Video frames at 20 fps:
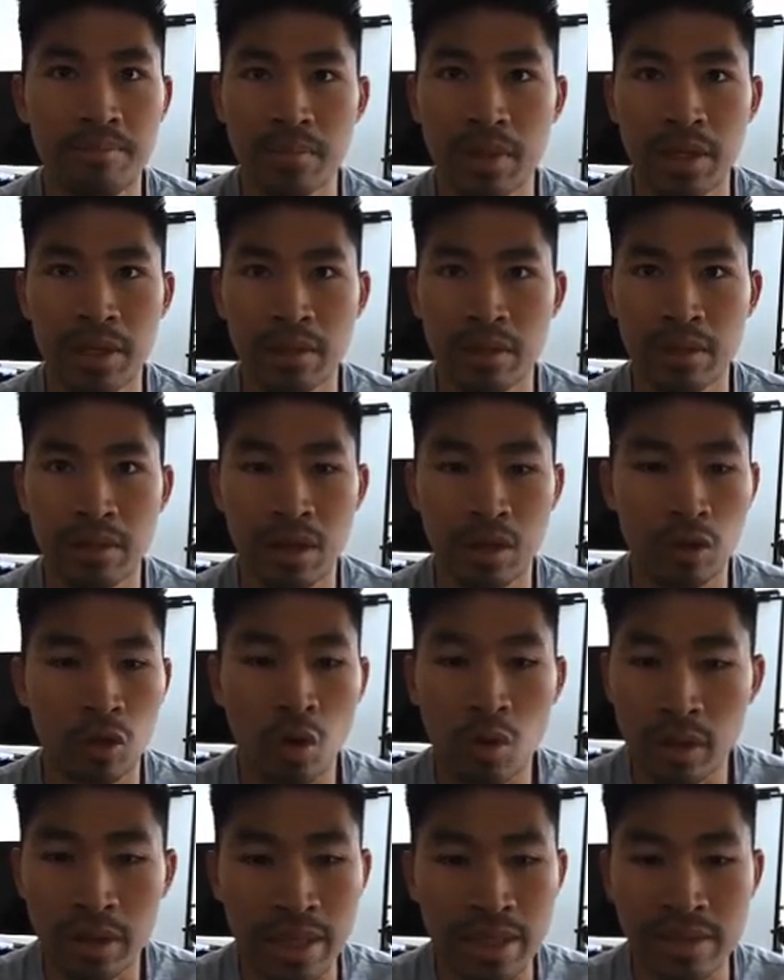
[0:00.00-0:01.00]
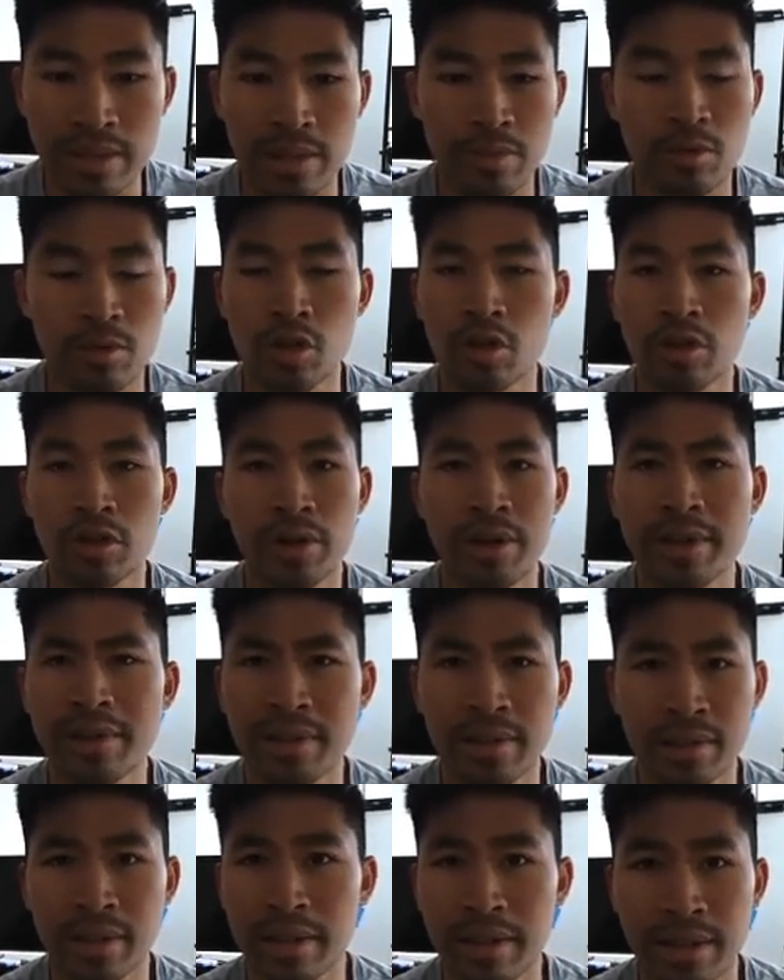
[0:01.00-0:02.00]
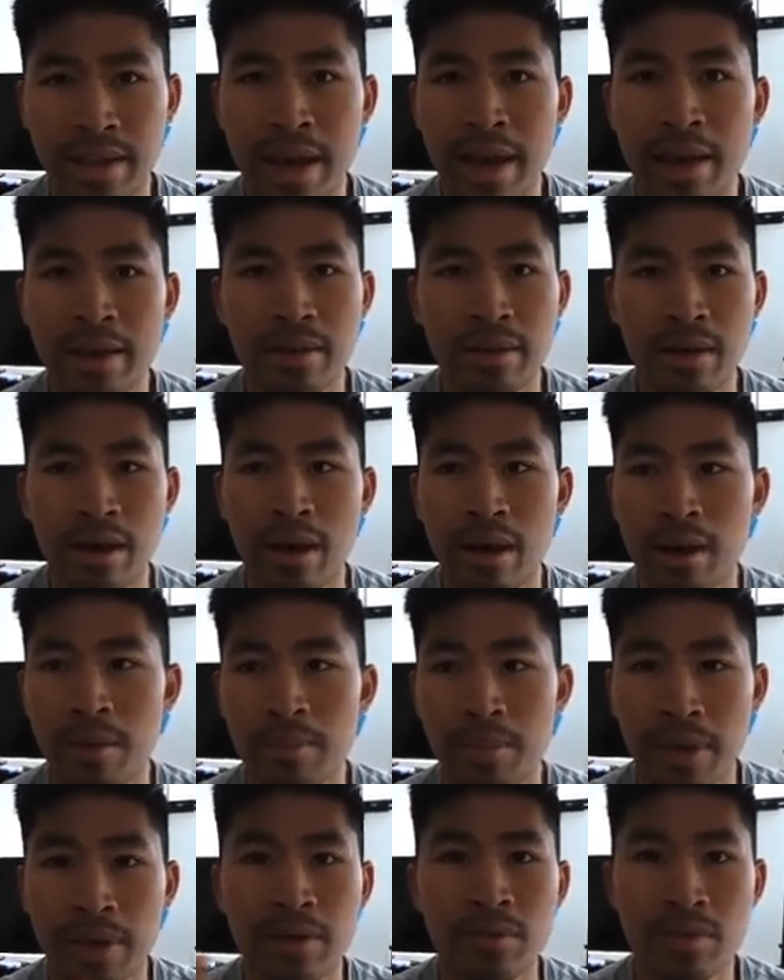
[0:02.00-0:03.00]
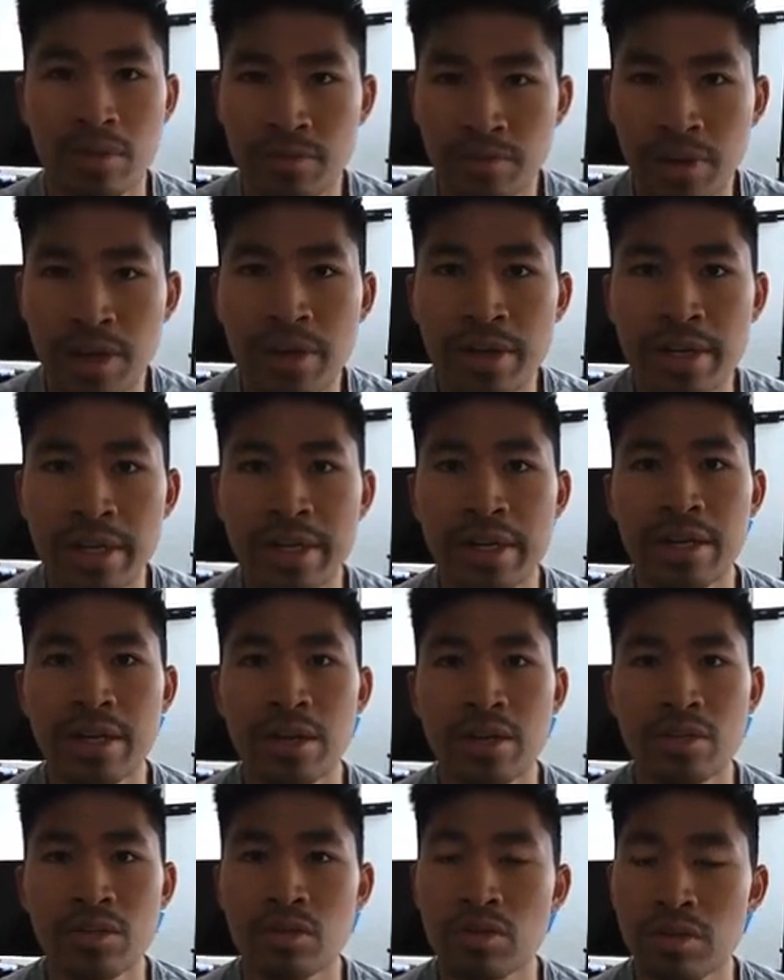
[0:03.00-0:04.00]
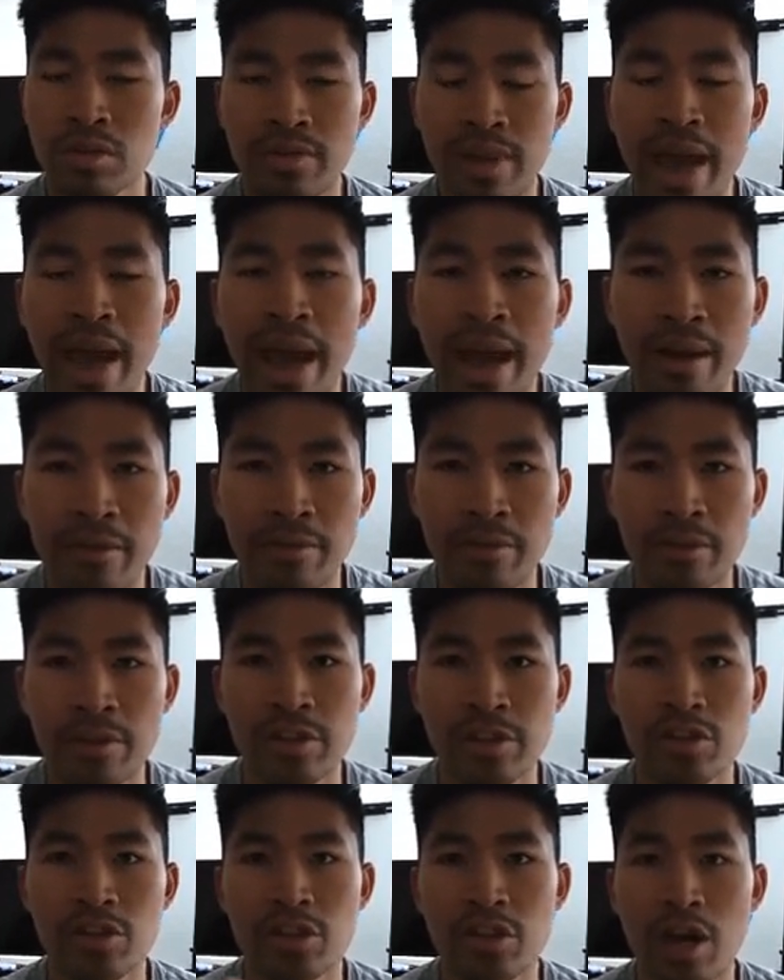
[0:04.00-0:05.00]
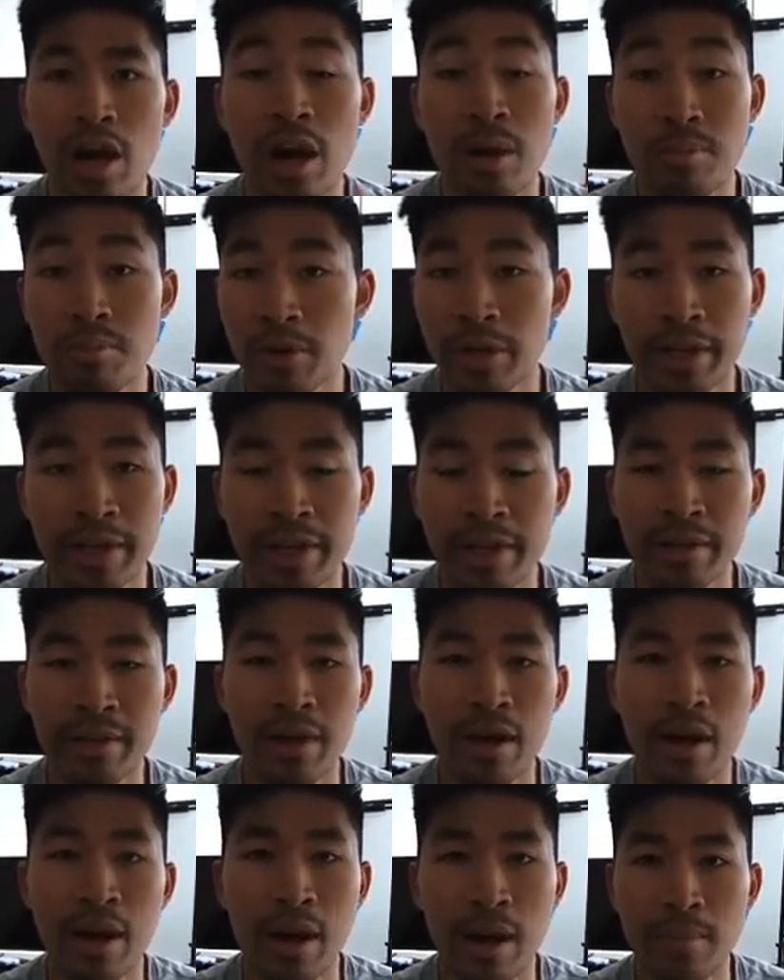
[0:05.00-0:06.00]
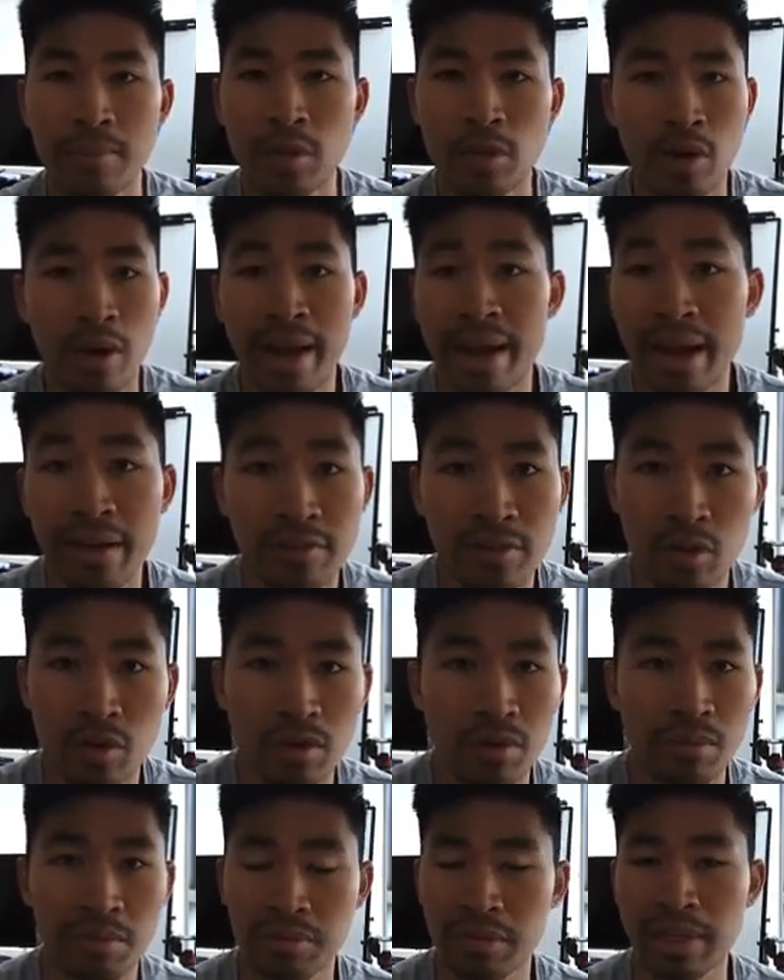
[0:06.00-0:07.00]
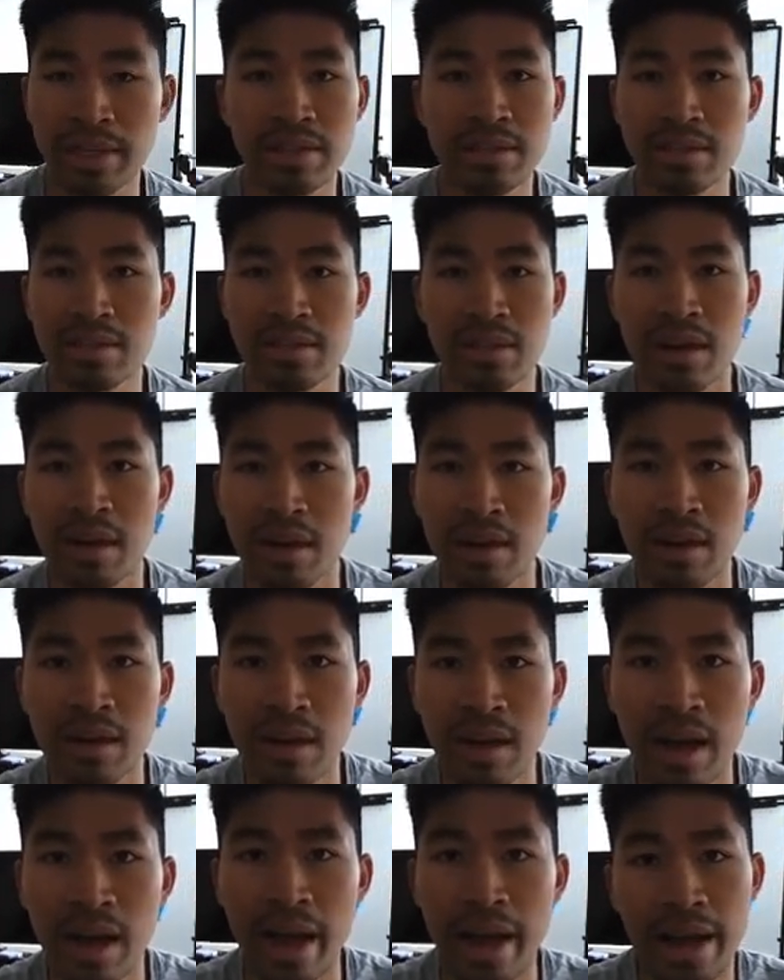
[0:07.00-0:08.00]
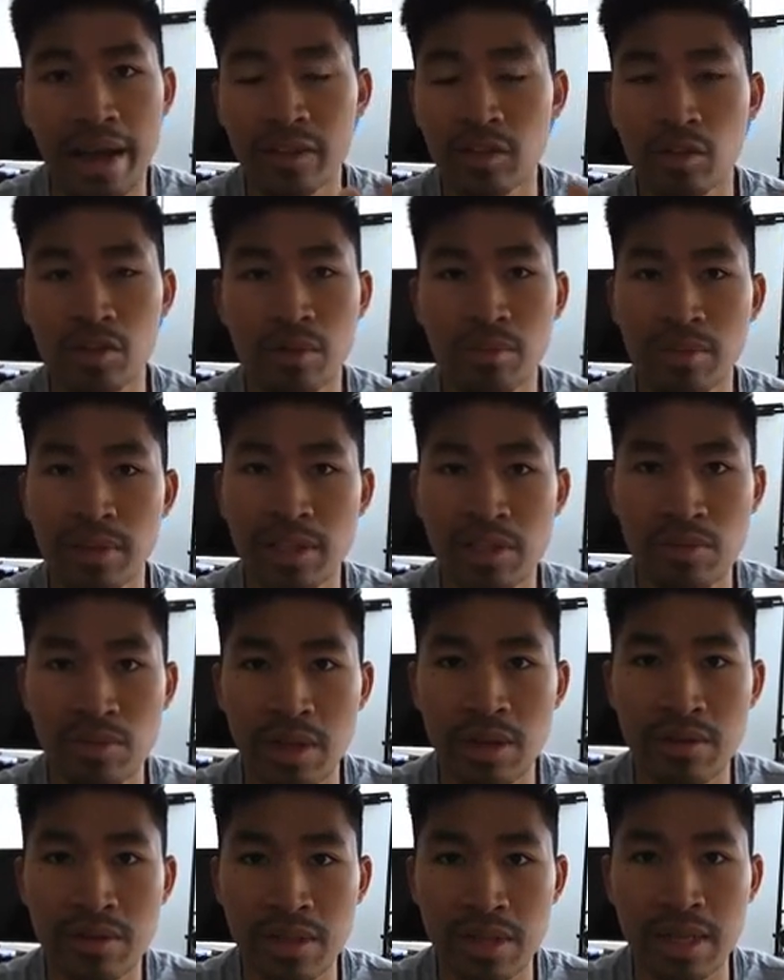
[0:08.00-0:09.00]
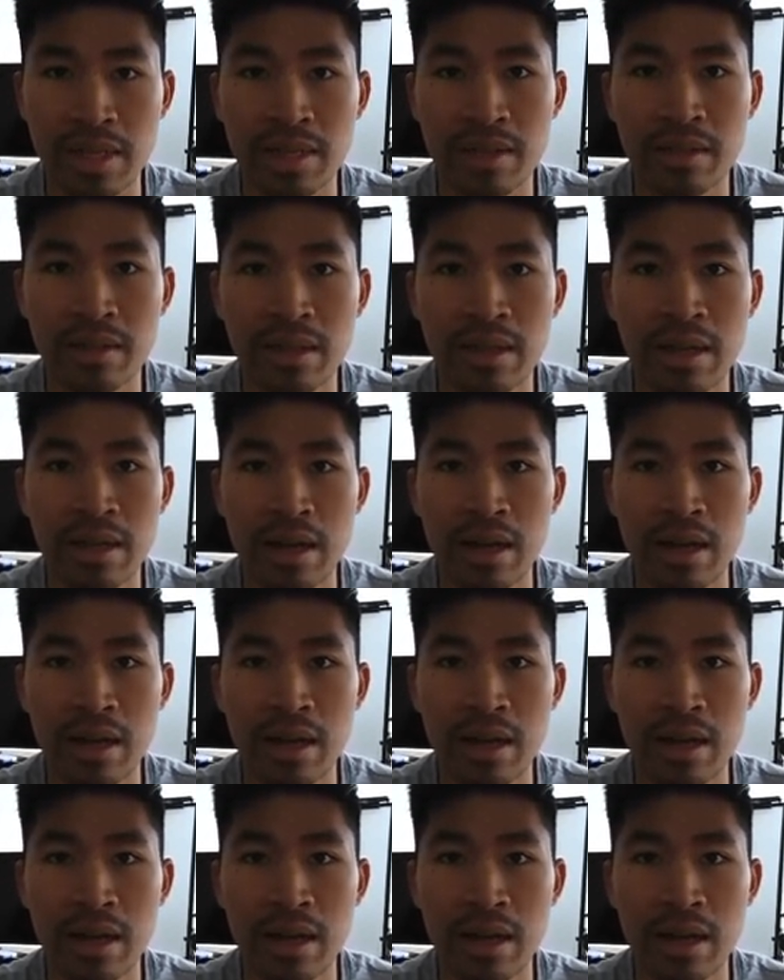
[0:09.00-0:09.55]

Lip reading: in a lower-class neighborhood or anything like that, but it was a very sort of average upbringing. I have no complaints. I had no complaints when I was a kid.